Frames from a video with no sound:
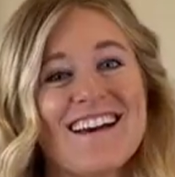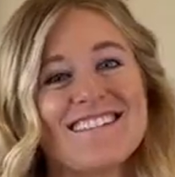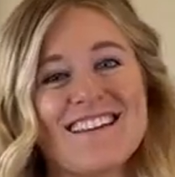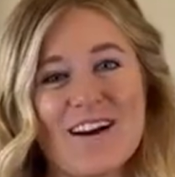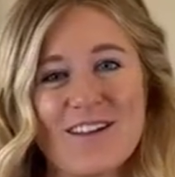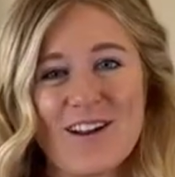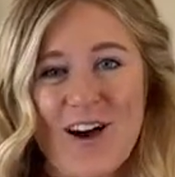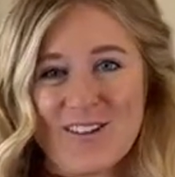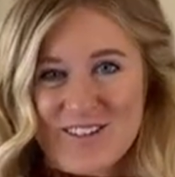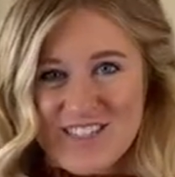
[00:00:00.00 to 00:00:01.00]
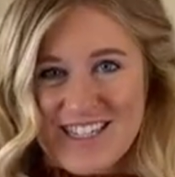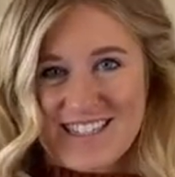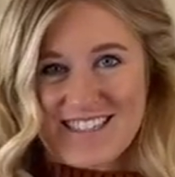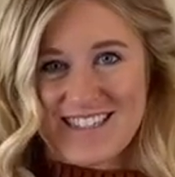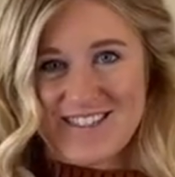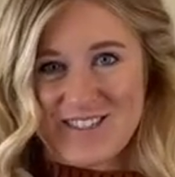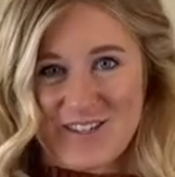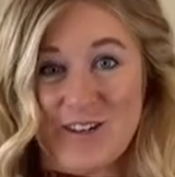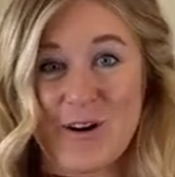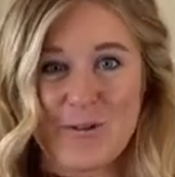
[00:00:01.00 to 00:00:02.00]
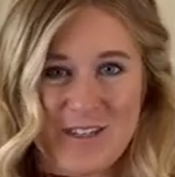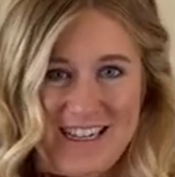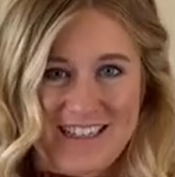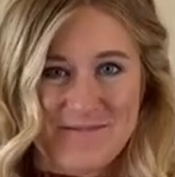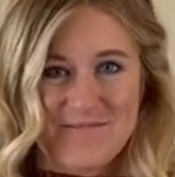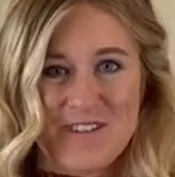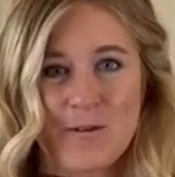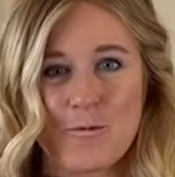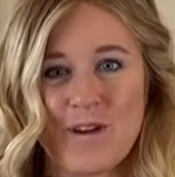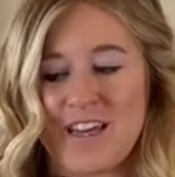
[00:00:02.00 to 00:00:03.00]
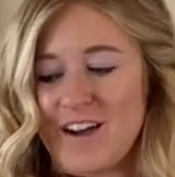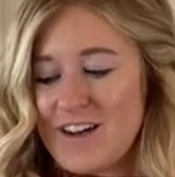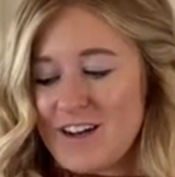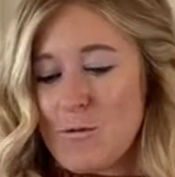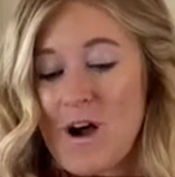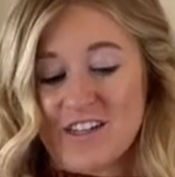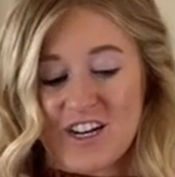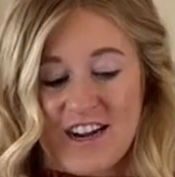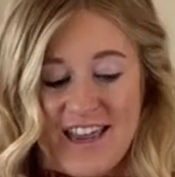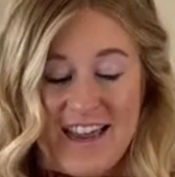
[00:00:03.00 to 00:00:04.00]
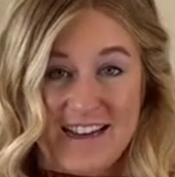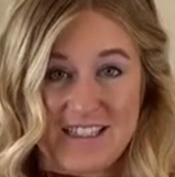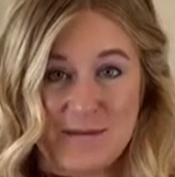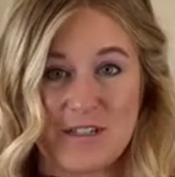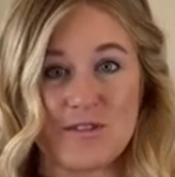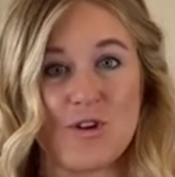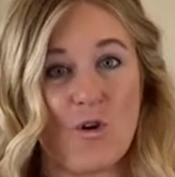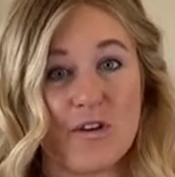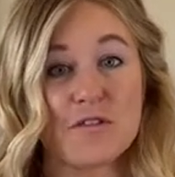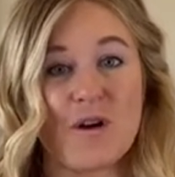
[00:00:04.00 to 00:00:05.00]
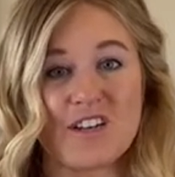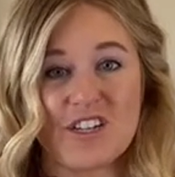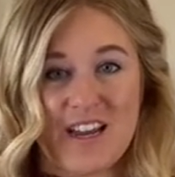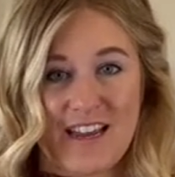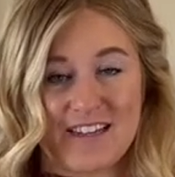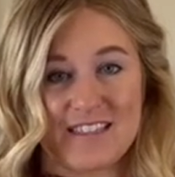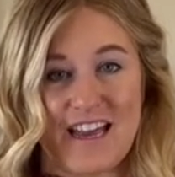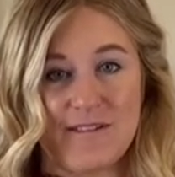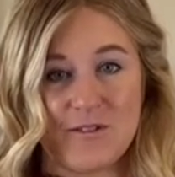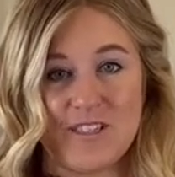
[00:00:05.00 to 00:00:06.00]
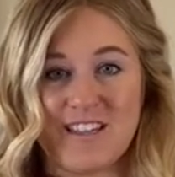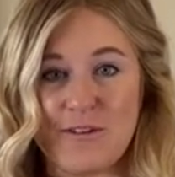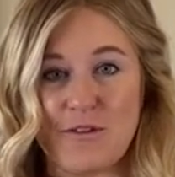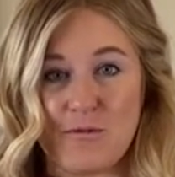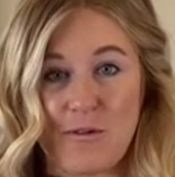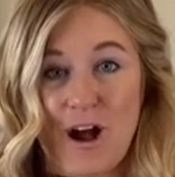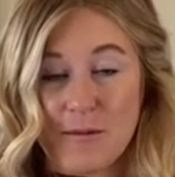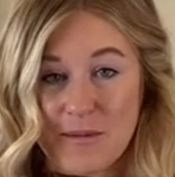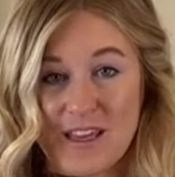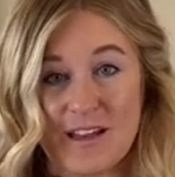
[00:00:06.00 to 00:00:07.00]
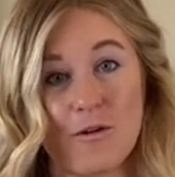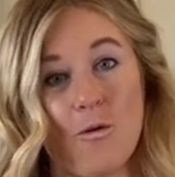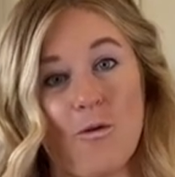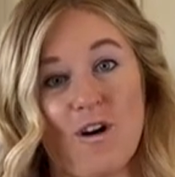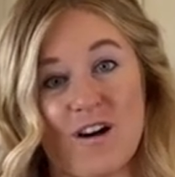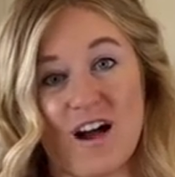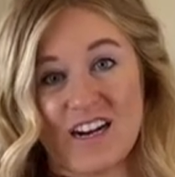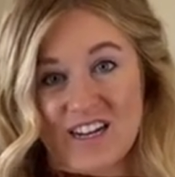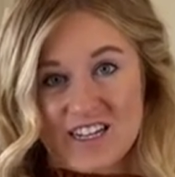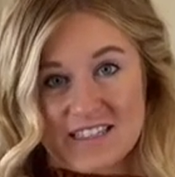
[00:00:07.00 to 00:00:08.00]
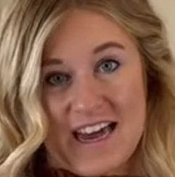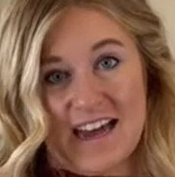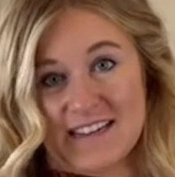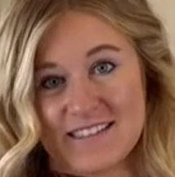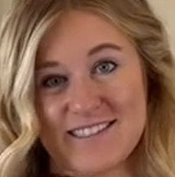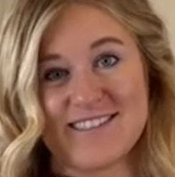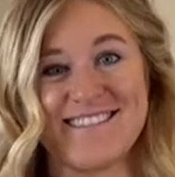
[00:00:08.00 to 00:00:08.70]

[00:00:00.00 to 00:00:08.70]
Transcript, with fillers: Now that all our chicken tenders are coated, we are gonna wash our hands because we always wash our hands after dealing with raw meat or uncooked eggs.